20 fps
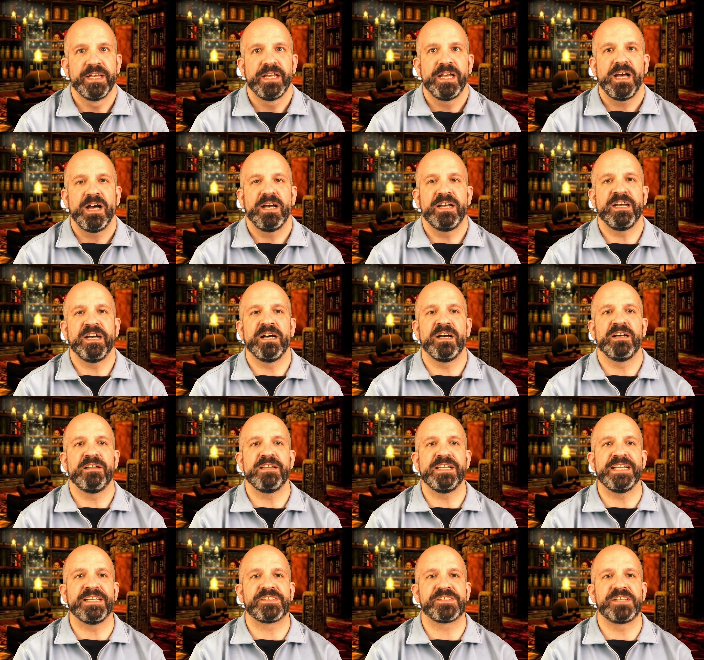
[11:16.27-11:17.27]

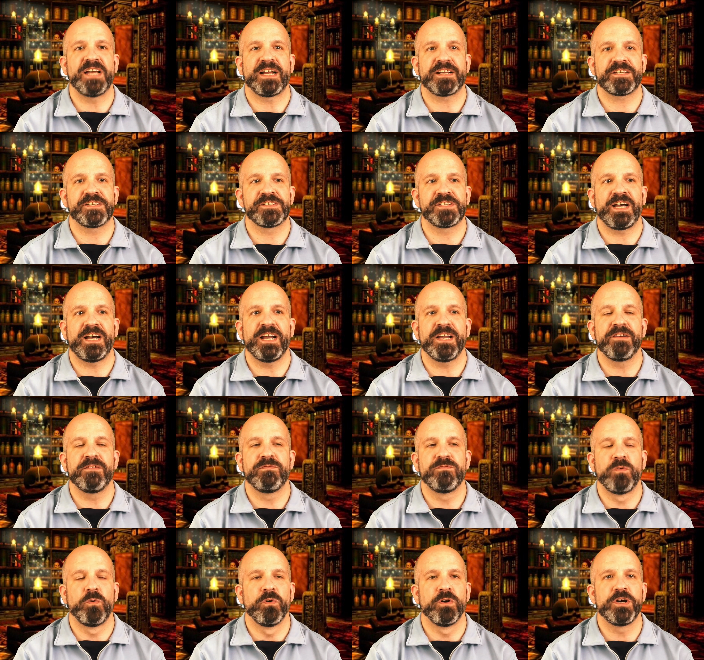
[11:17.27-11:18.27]
It's not designed
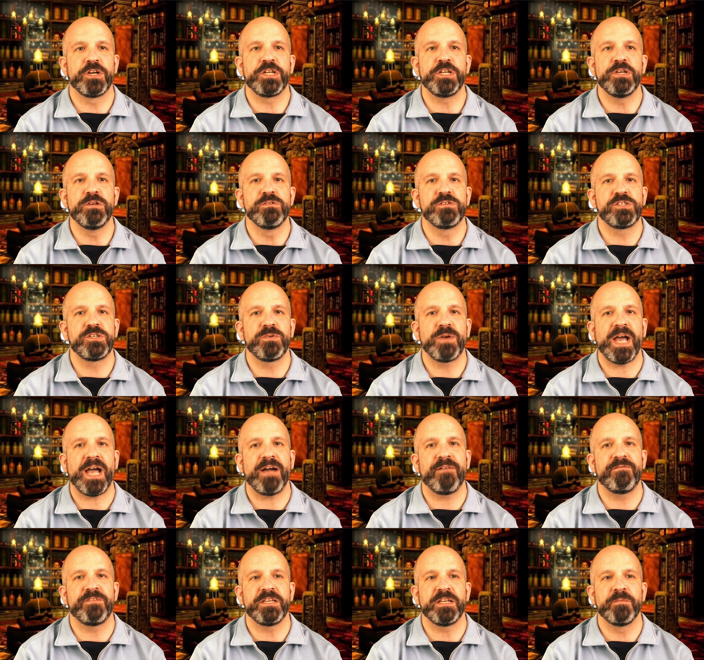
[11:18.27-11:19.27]
for you to
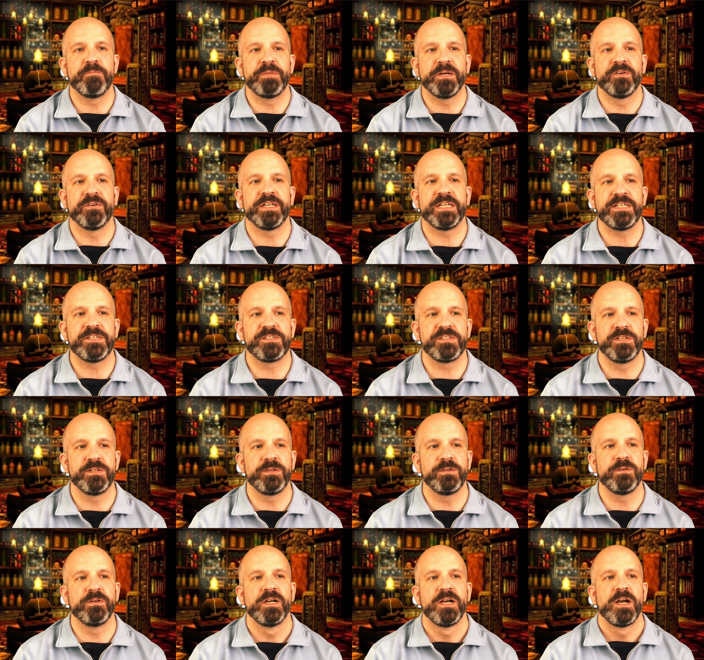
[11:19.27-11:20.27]
have the ability
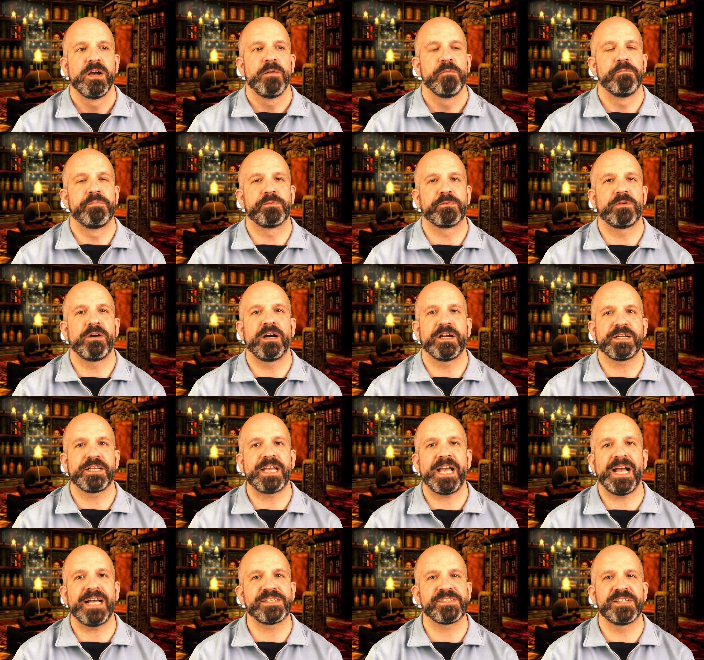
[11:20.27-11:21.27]
to
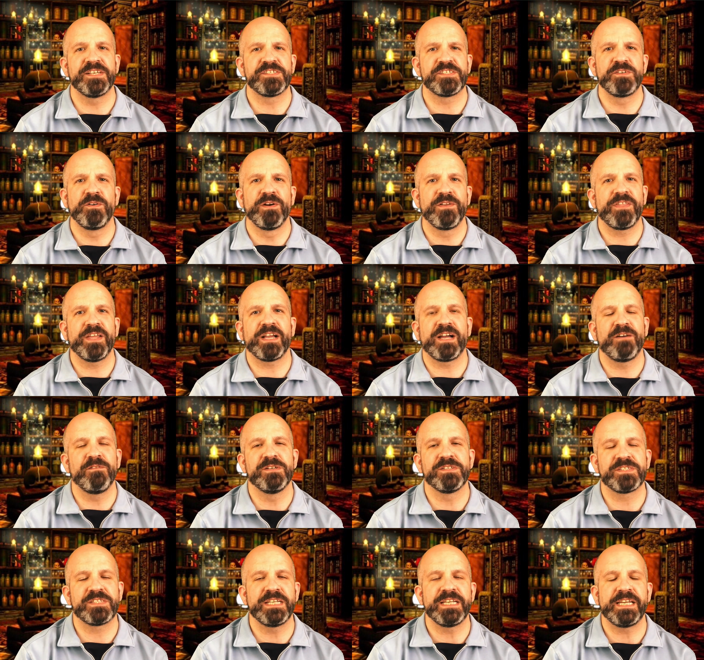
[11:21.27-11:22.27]
broadcast this. The only thing I
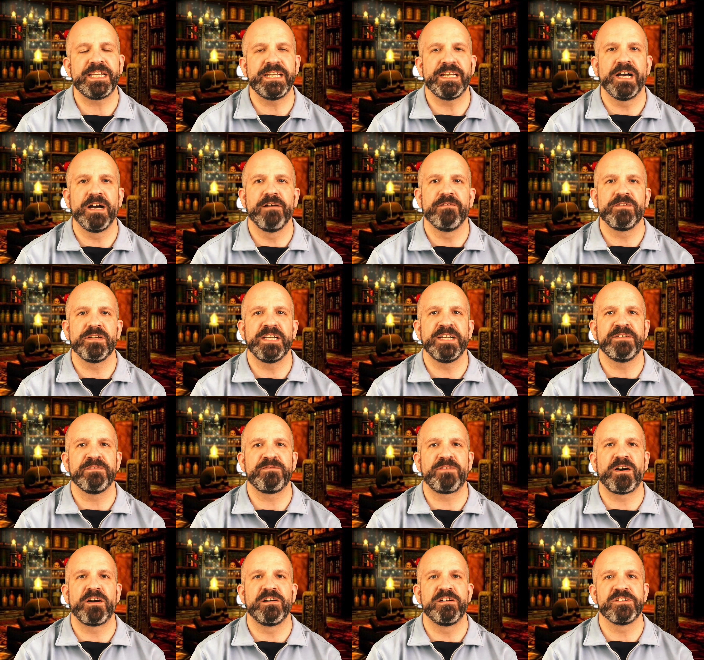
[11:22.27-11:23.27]
was thinking of as
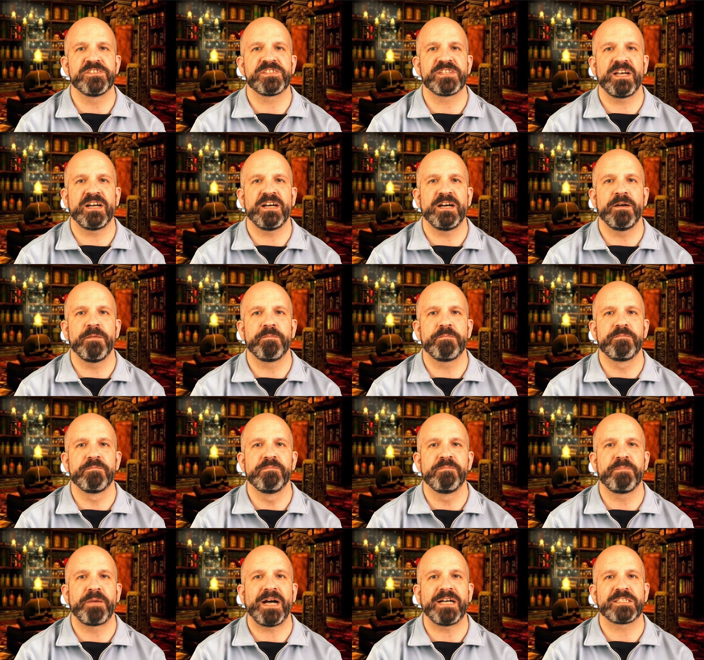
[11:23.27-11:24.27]
far as
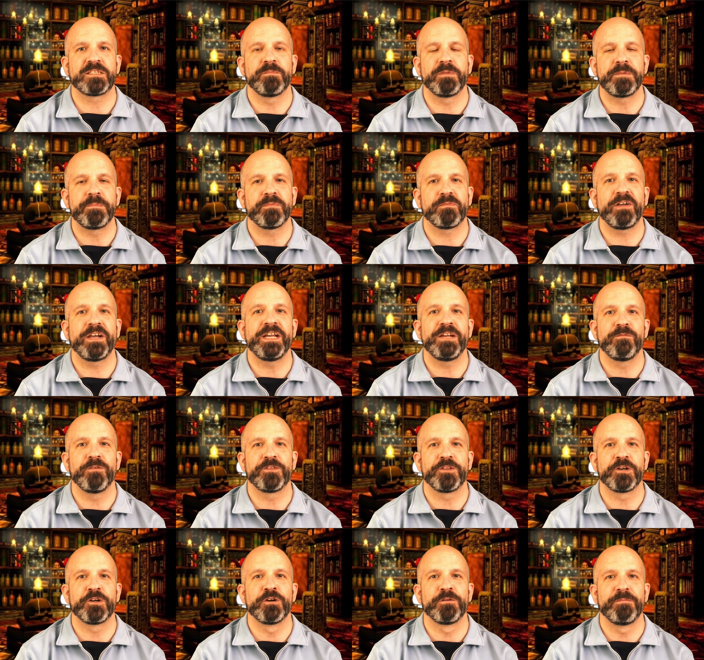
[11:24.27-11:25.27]
possibly playing with
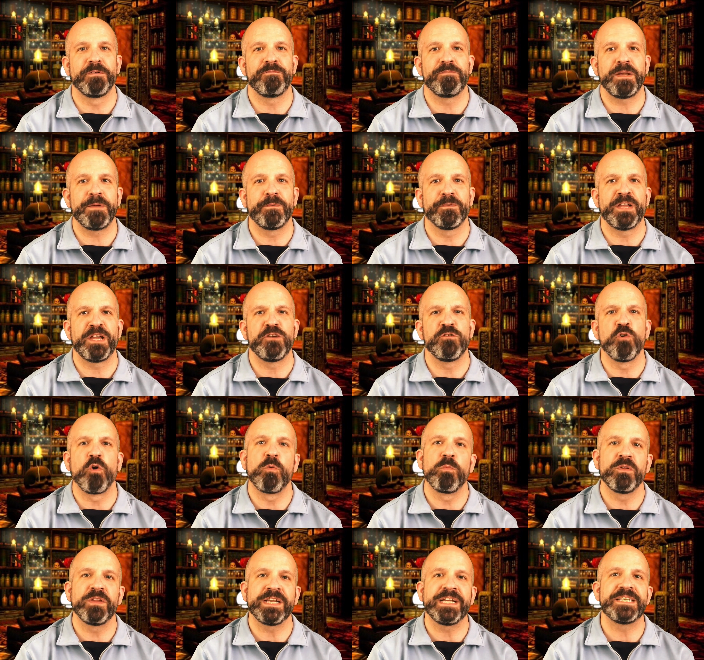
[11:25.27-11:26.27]
a group of people that
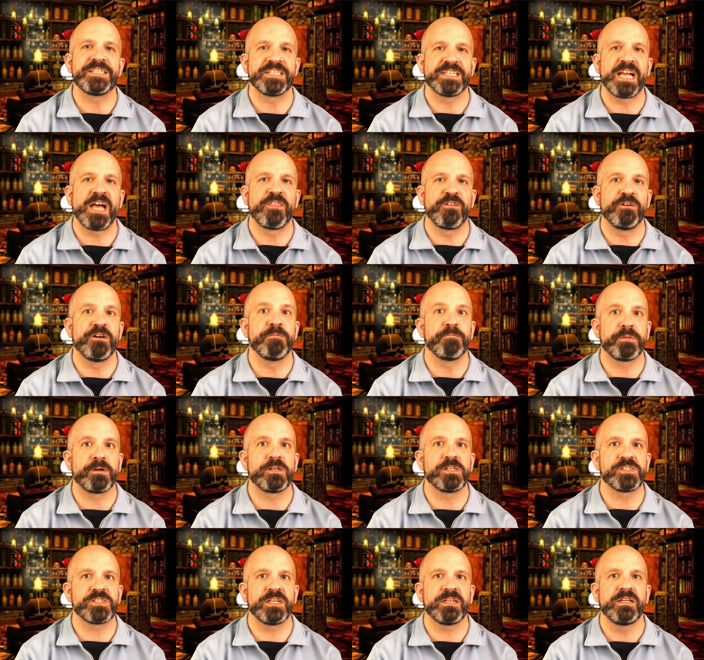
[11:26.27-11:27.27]
normally get together in
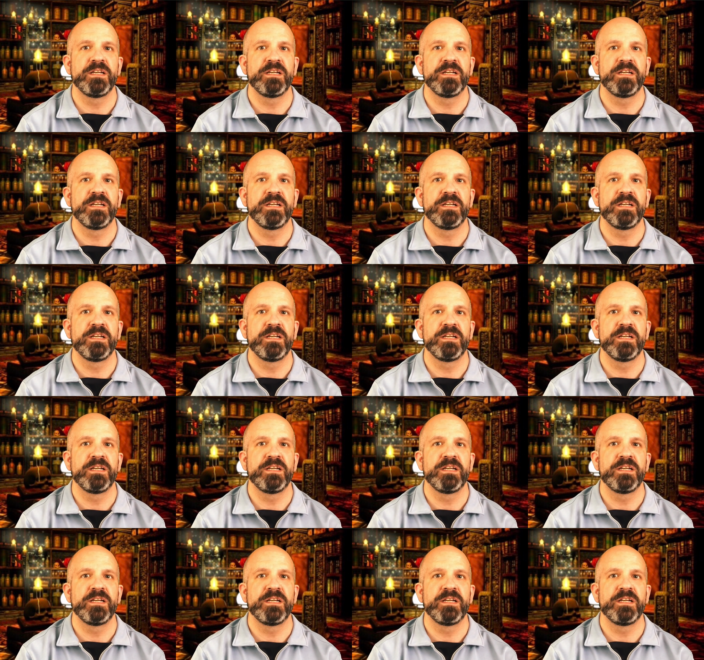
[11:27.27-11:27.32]
person